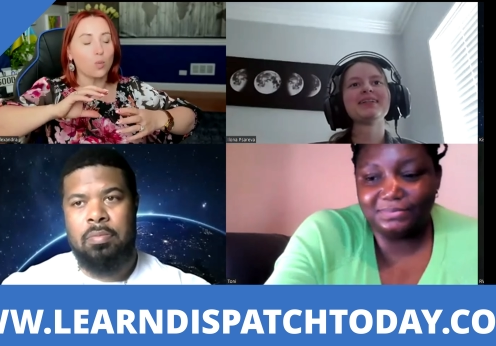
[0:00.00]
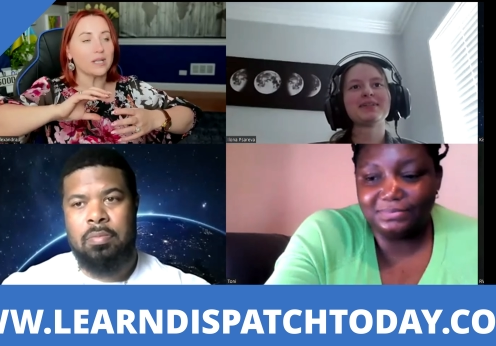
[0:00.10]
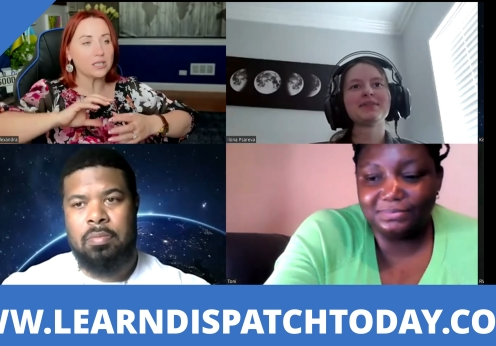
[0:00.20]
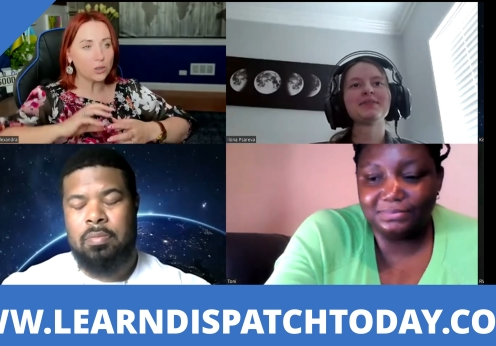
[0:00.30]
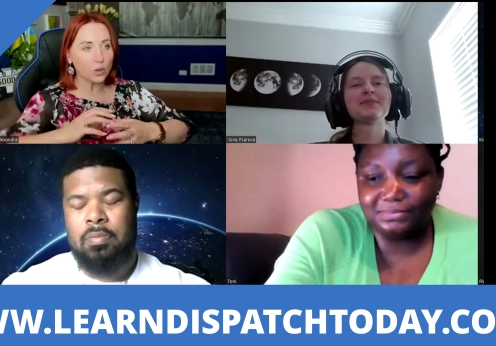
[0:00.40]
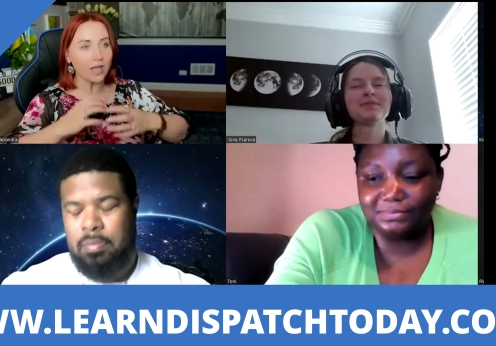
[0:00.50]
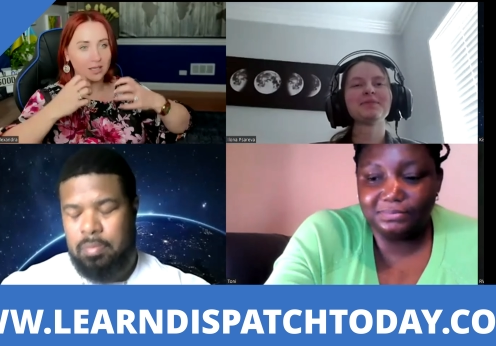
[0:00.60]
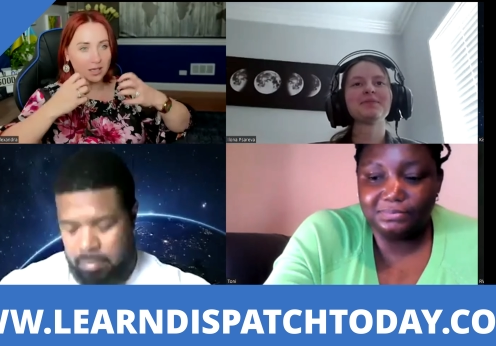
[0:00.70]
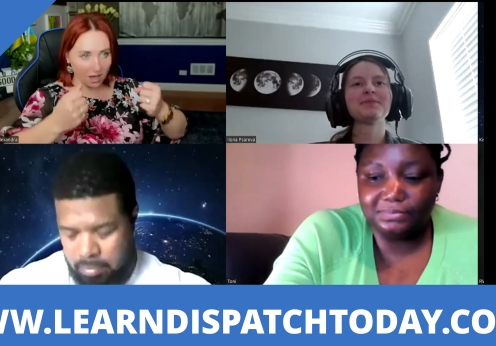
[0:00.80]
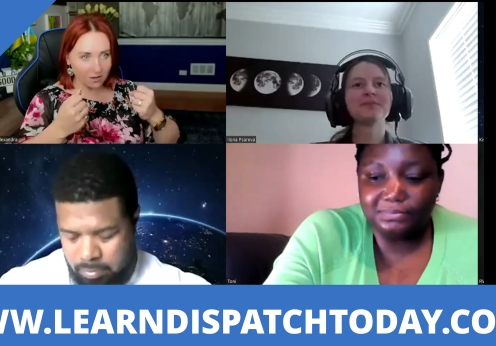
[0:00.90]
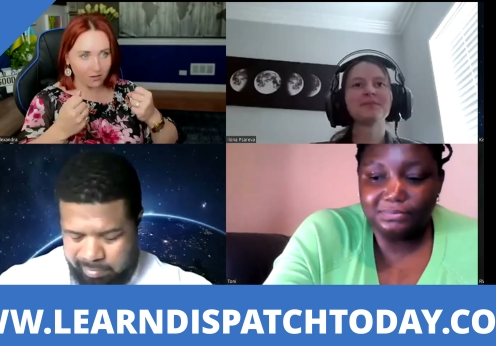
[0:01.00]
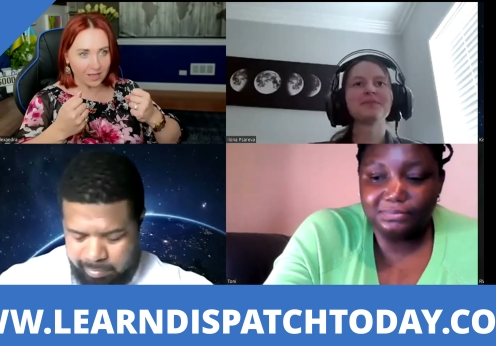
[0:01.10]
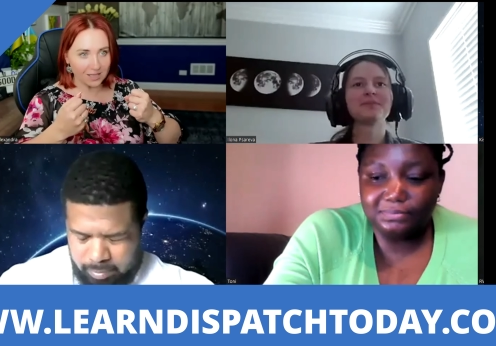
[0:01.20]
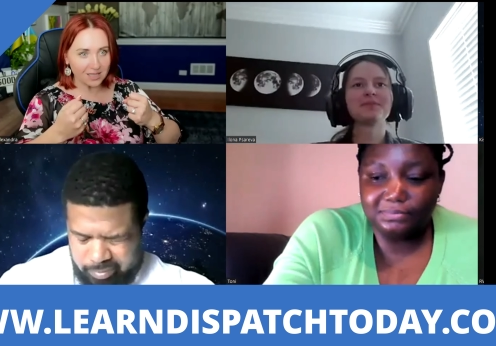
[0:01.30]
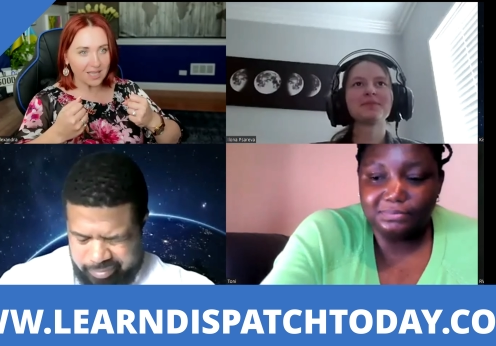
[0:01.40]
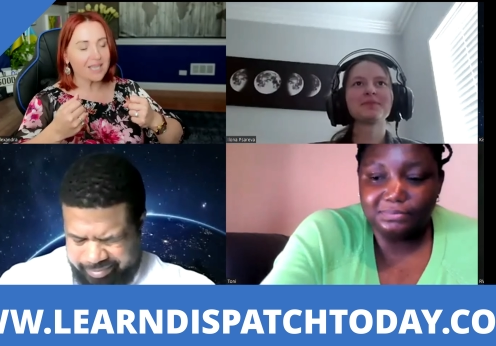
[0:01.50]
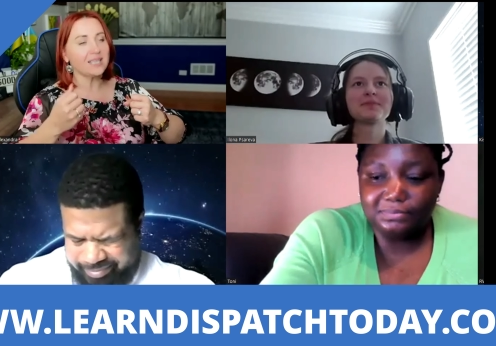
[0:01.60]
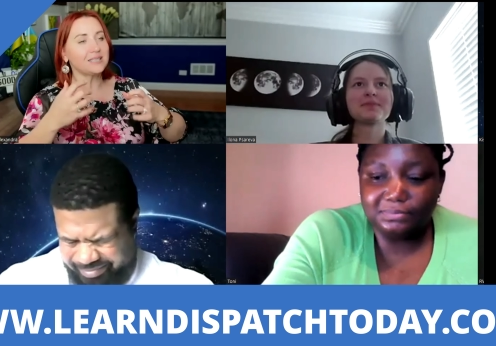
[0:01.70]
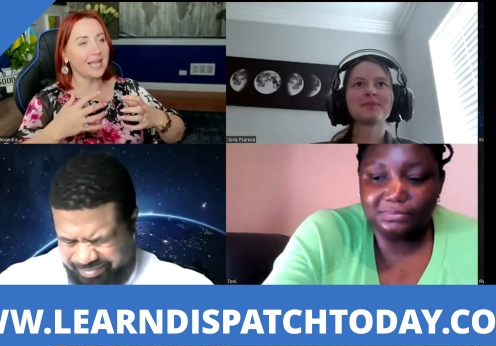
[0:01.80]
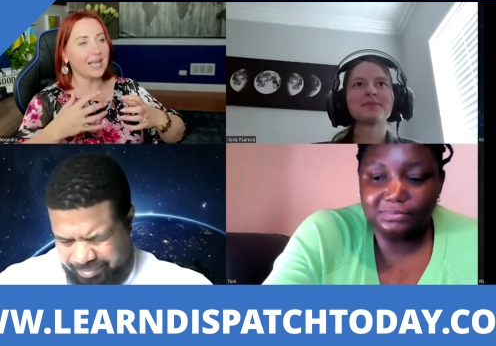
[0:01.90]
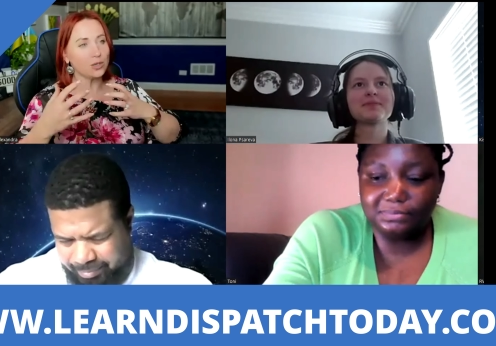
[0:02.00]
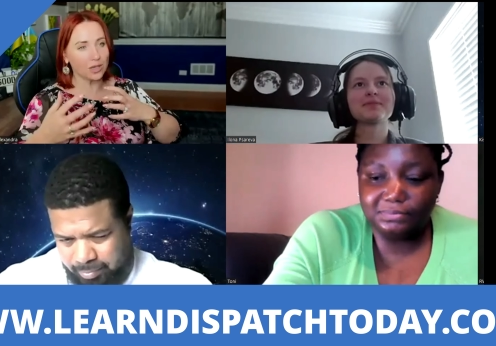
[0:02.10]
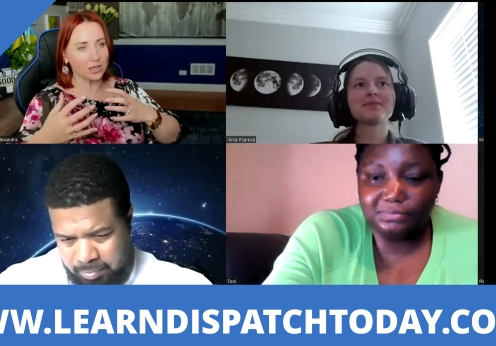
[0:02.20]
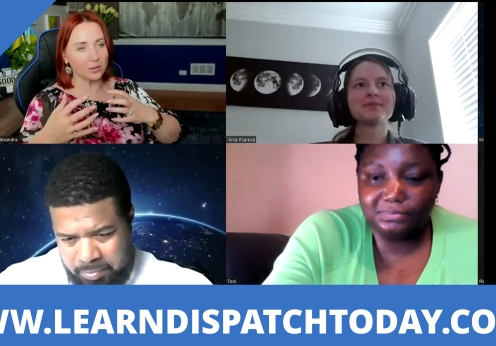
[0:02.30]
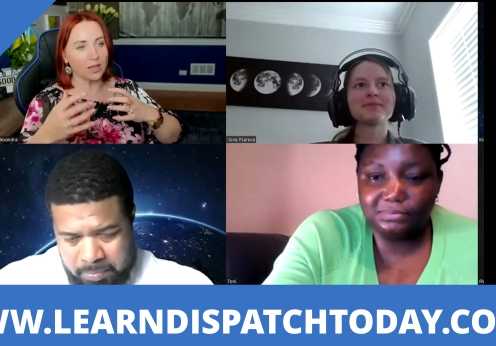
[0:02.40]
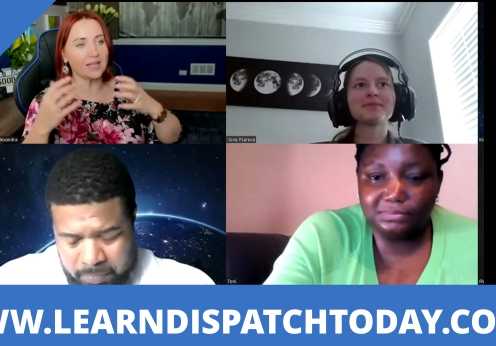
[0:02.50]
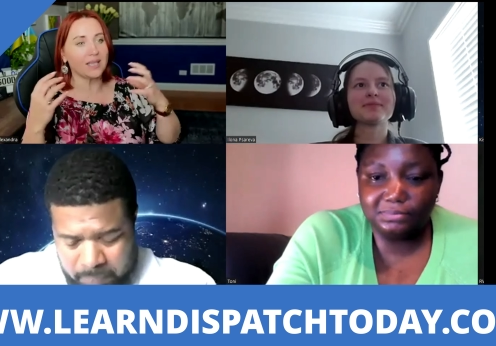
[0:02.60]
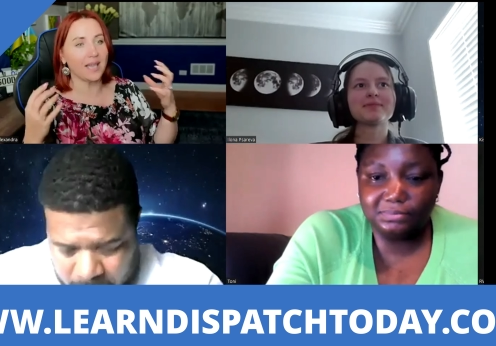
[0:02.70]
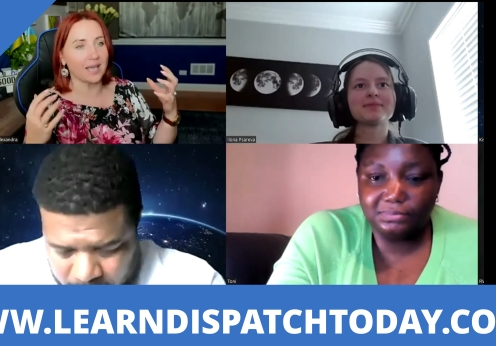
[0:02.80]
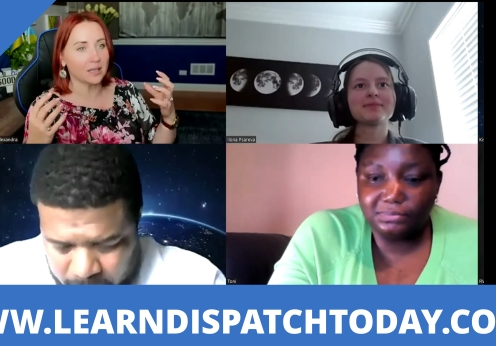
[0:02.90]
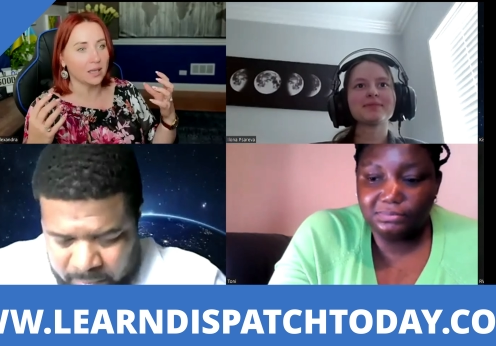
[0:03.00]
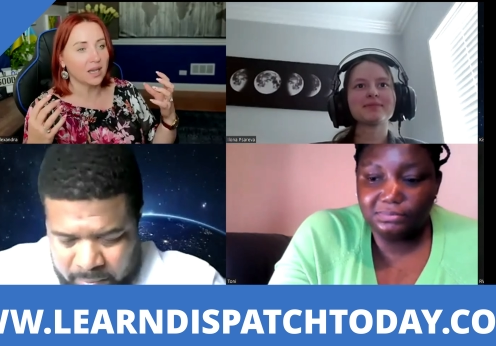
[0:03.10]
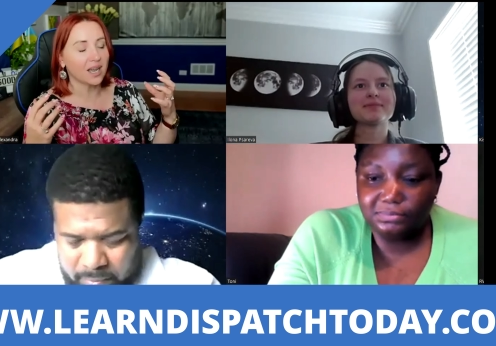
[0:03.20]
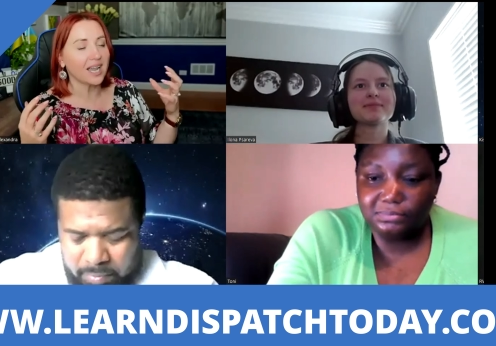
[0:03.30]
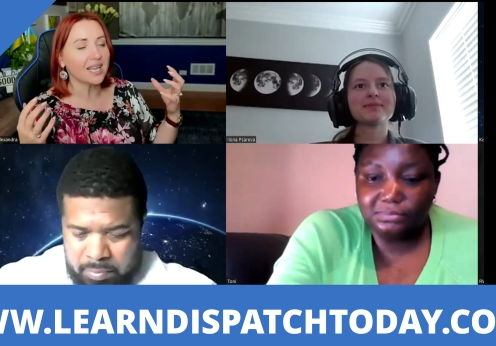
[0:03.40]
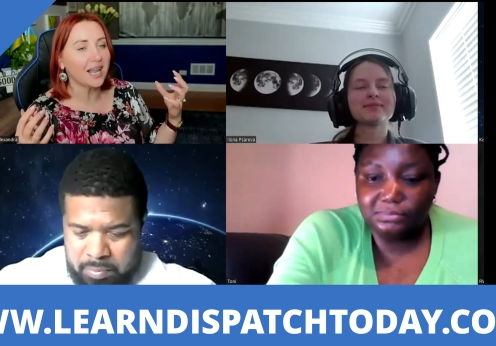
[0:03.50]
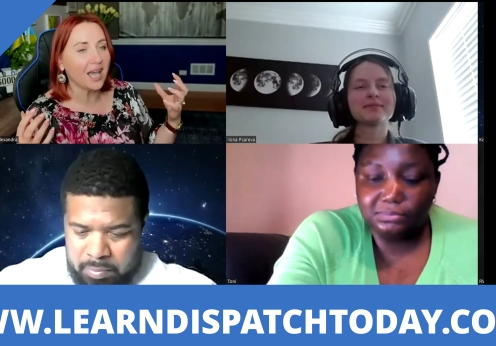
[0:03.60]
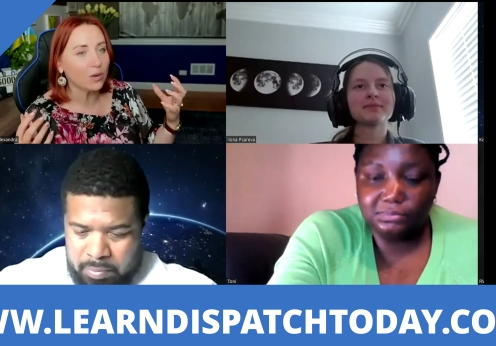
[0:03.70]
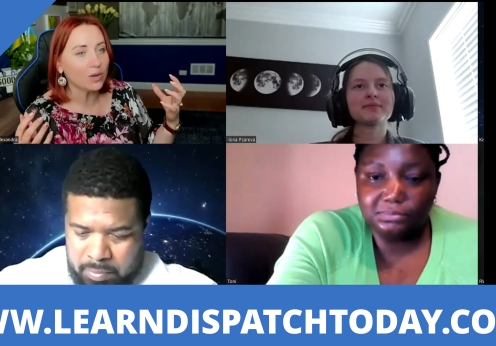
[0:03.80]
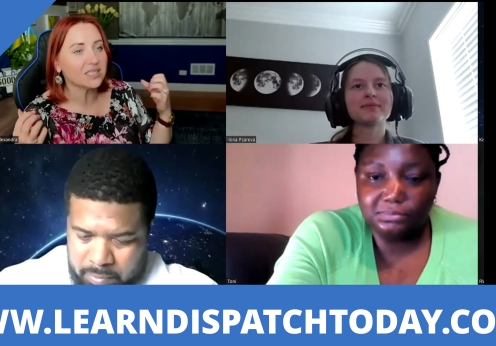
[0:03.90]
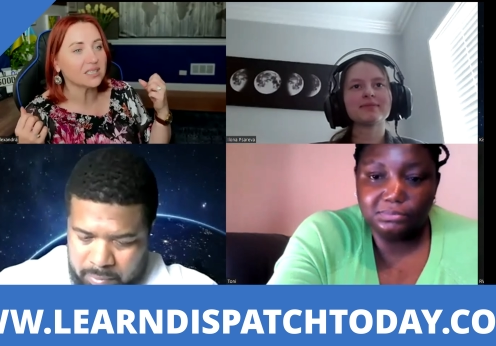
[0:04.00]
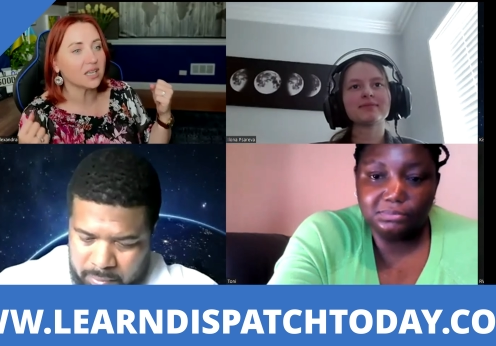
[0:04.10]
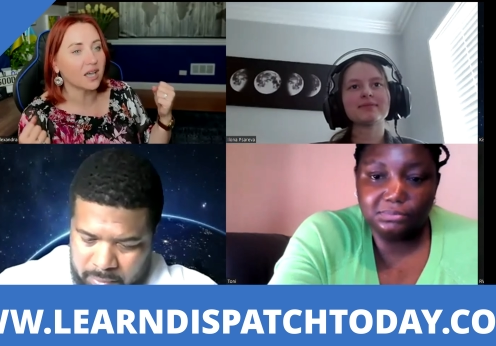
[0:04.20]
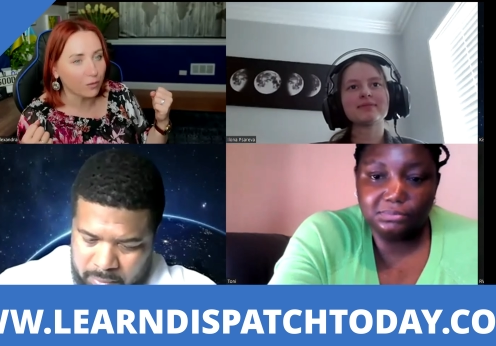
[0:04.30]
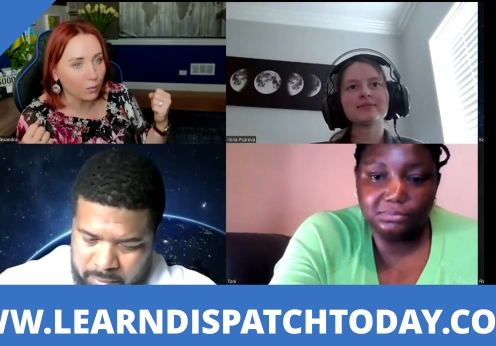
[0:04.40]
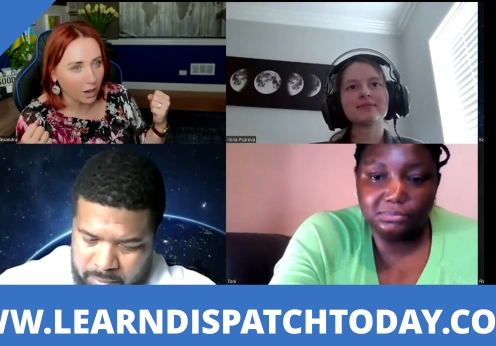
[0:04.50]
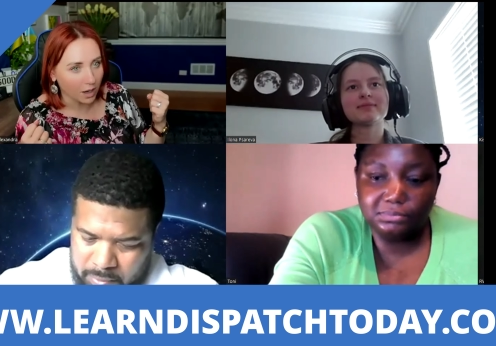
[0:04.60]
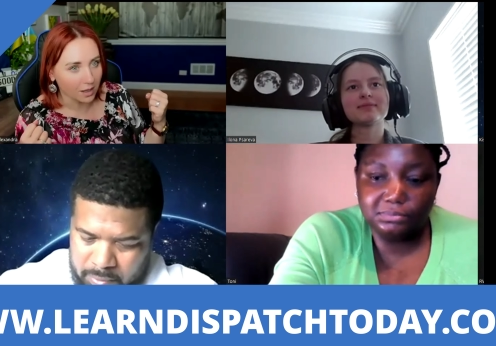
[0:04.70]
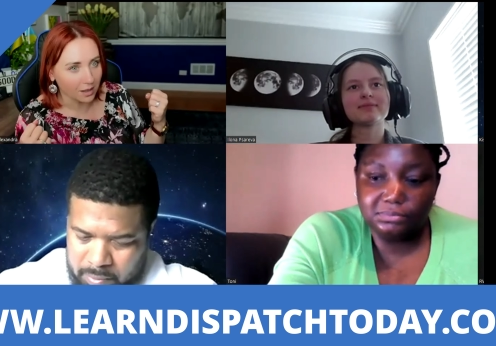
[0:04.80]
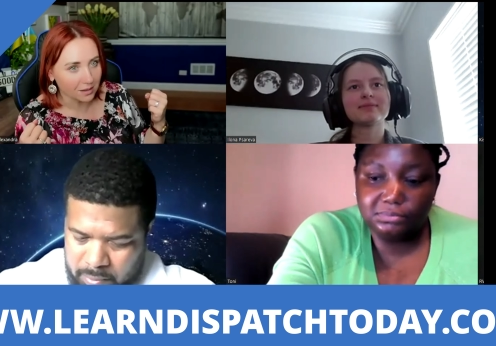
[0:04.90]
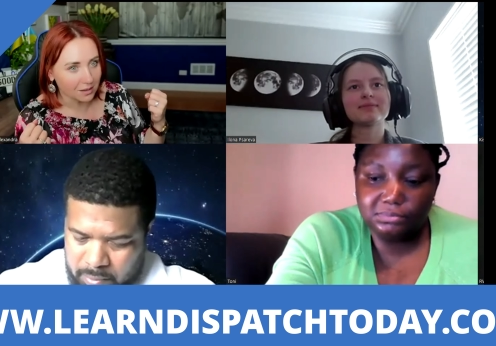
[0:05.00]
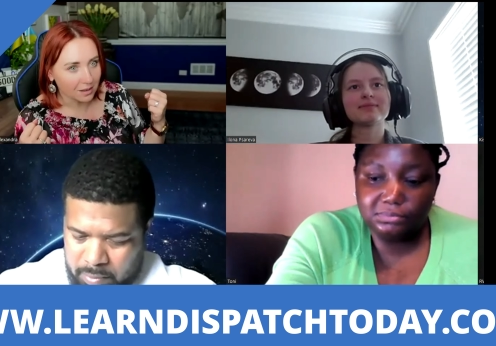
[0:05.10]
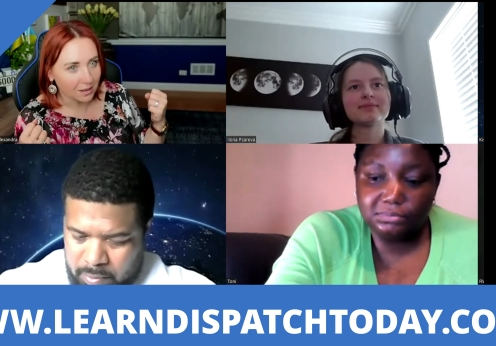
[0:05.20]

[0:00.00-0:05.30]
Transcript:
Speaker 1: When you get confidence, then you can do it. And again, right now is a tough market.